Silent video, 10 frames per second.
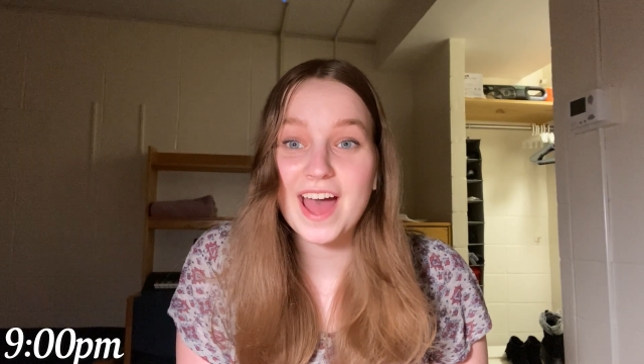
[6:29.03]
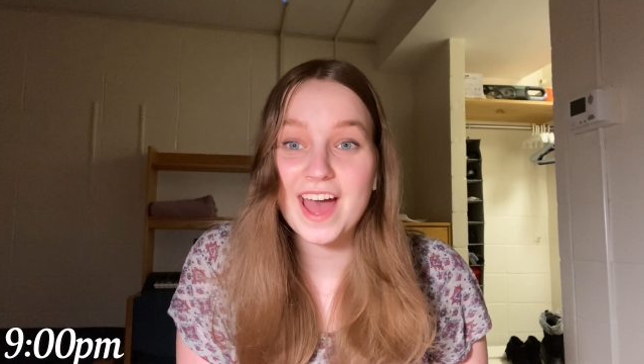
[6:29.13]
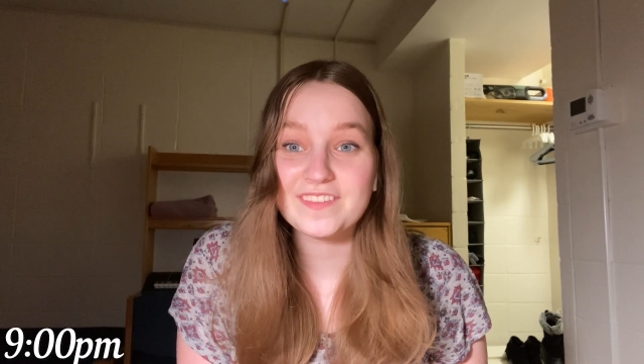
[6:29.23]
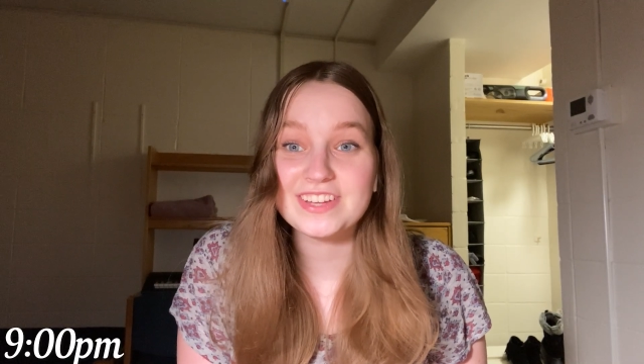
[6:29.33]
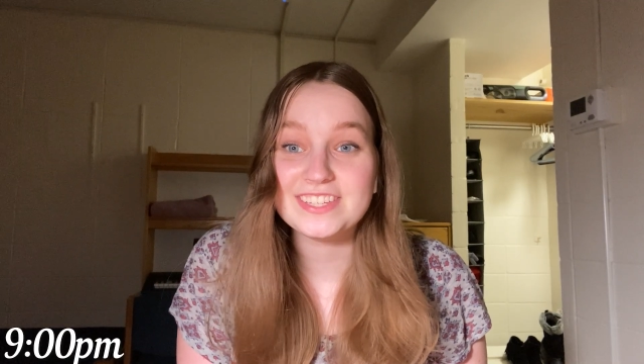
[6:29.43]

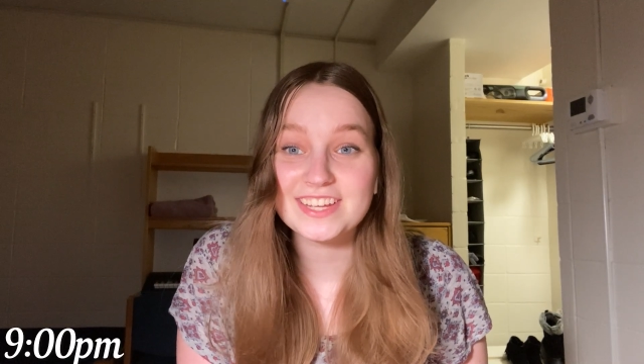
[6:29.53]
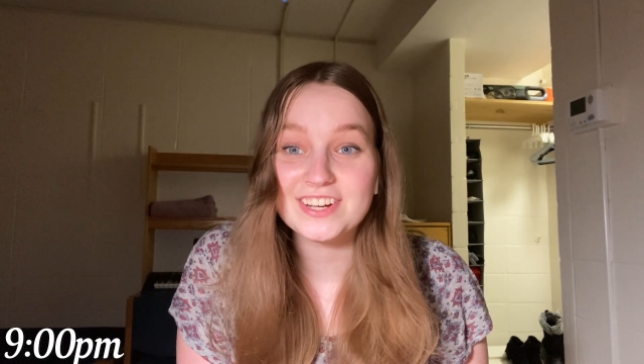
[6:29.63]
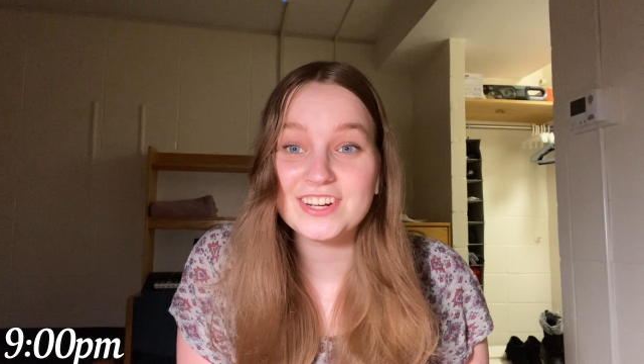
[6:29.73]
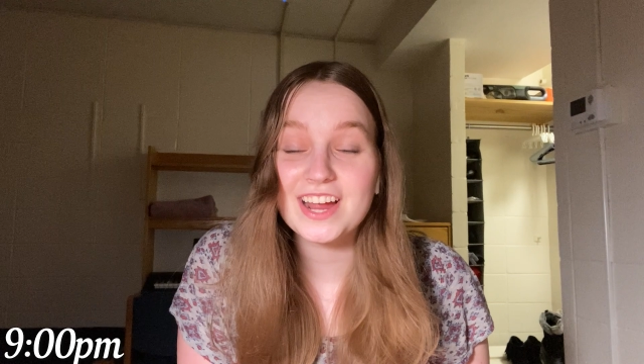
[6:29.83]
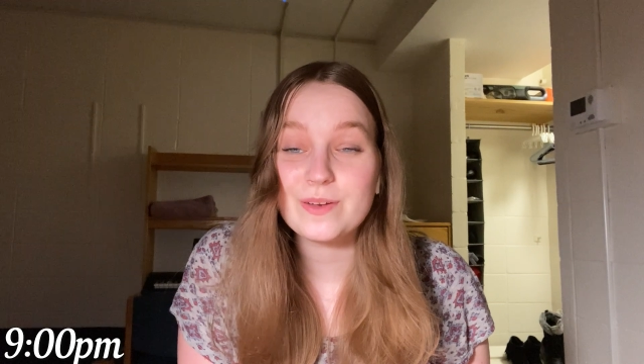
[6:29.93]
having
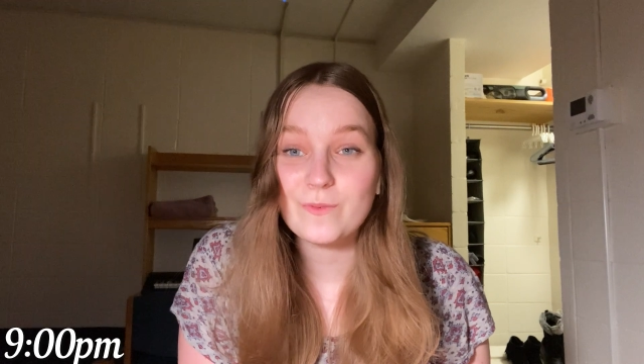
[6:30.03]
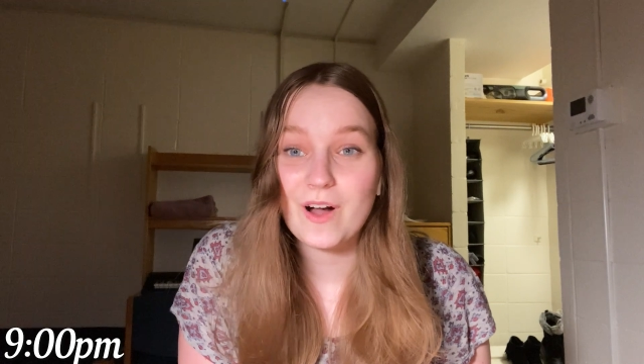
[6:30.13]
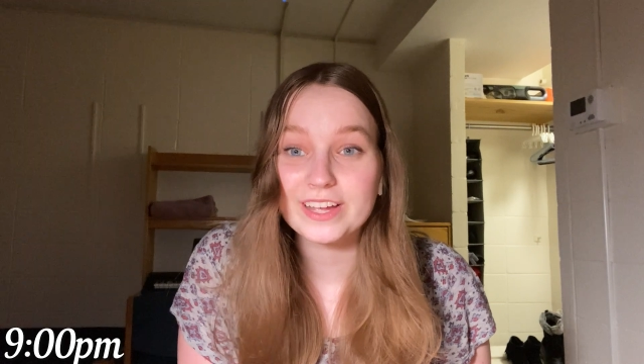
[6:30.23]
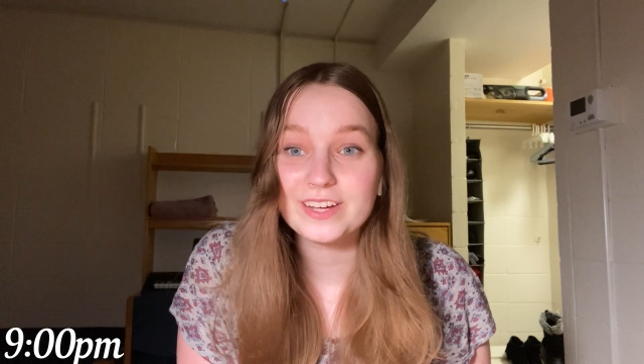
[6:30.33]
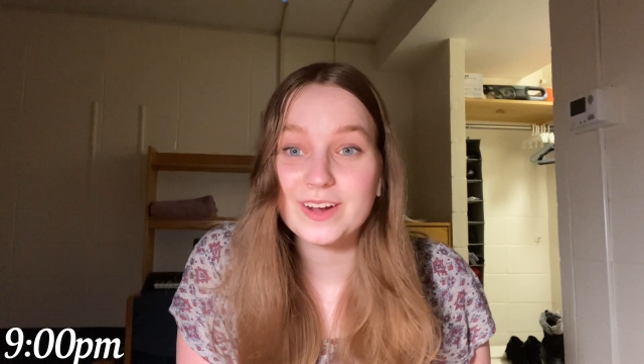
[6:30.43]
dinner and
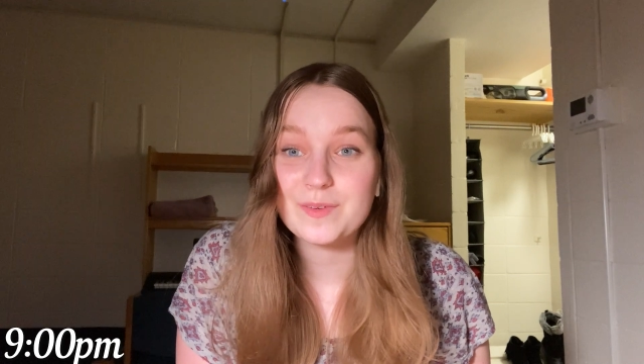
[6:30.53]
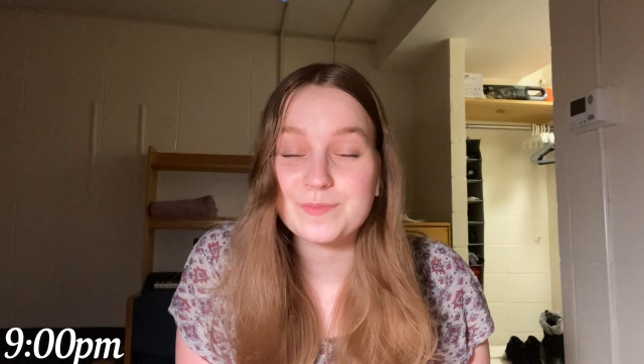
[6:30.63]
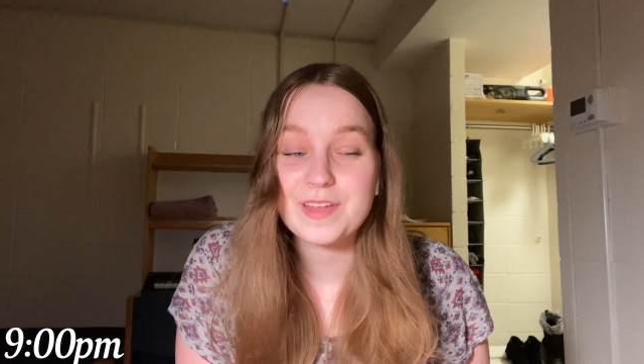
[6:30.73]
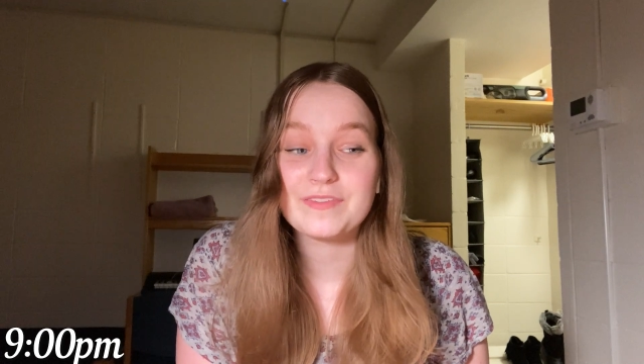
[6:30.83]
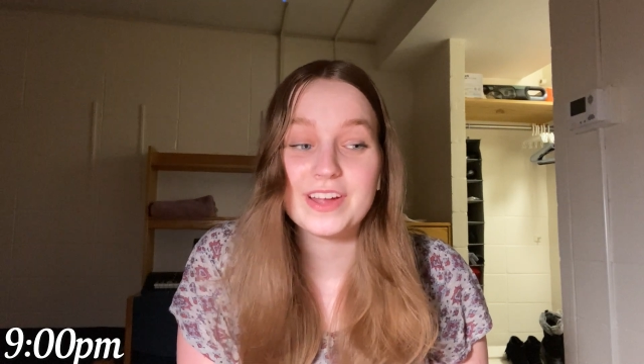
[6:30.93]
walking around
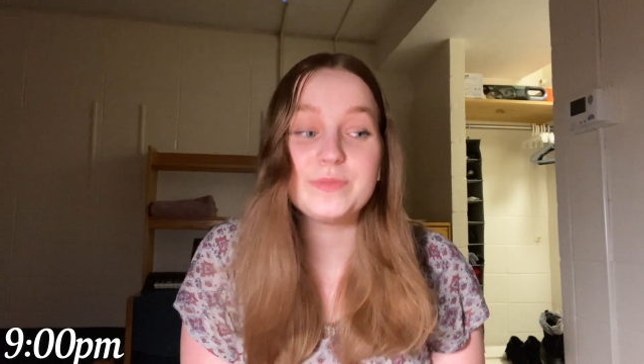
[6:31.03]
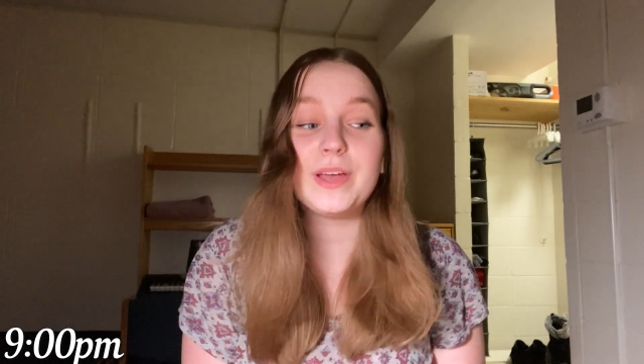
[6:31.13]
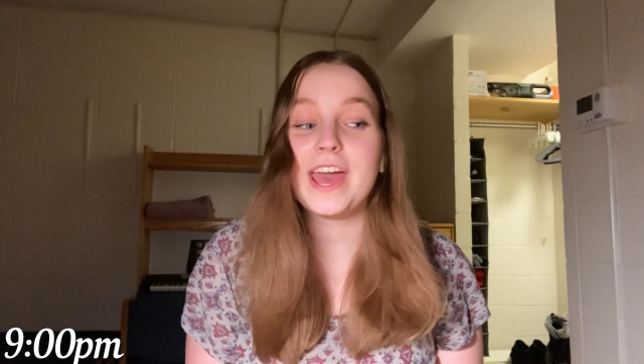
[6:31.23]
with my friend.